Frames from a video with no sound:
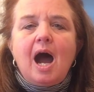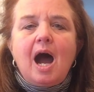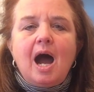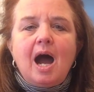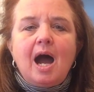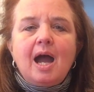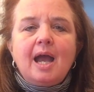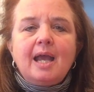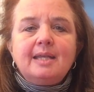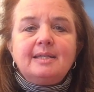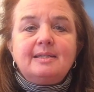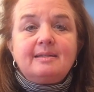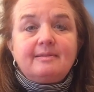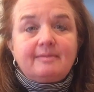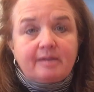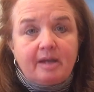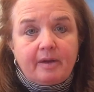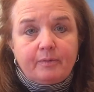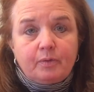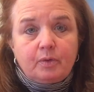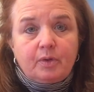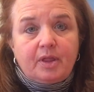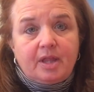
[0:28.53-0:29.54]
I
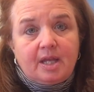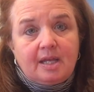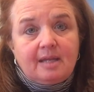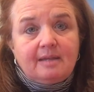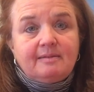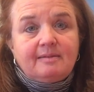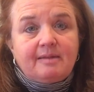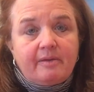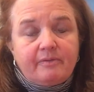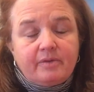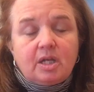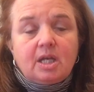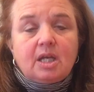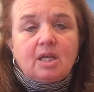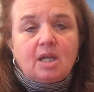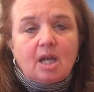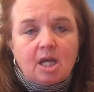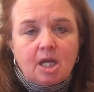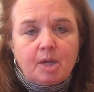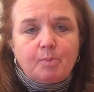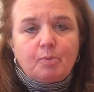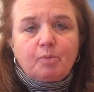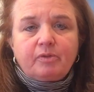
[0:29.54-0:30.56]
discovered the 70 and
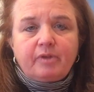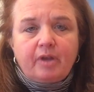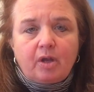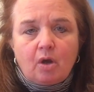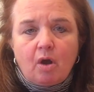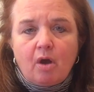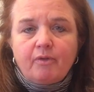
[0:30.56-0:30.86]
90%